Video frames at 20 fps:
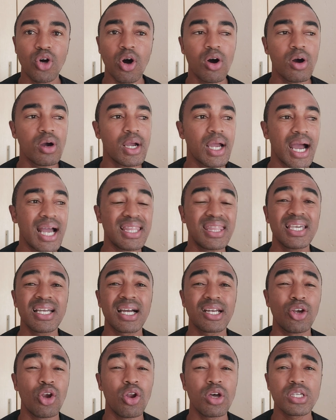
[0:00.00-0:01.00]
dog. I think
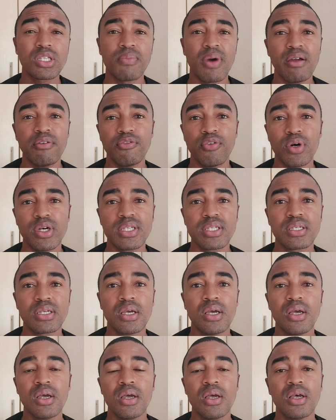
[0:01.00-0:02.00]
I'd lost my
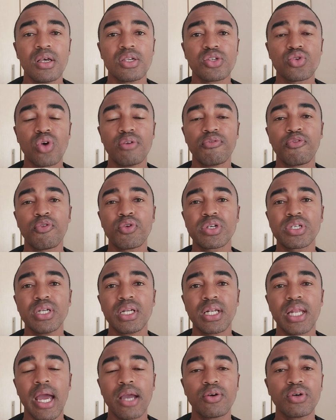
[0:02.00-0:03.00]
voice. So
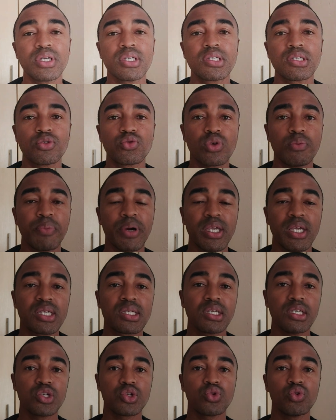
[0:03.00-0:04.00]
unfortunately, I couldn't sit with
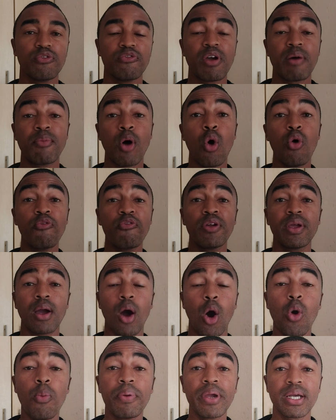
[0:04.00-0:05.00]
Panyaza Lesufi. I'm
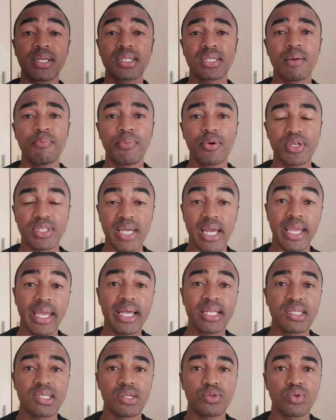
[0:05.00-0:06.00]
hoping at some point I
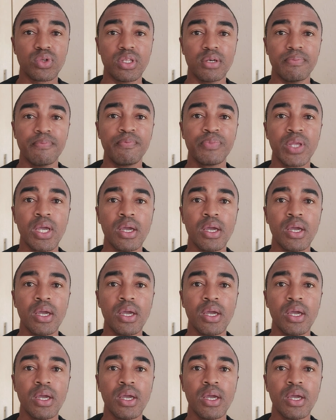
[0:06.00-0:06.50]
can sit with him.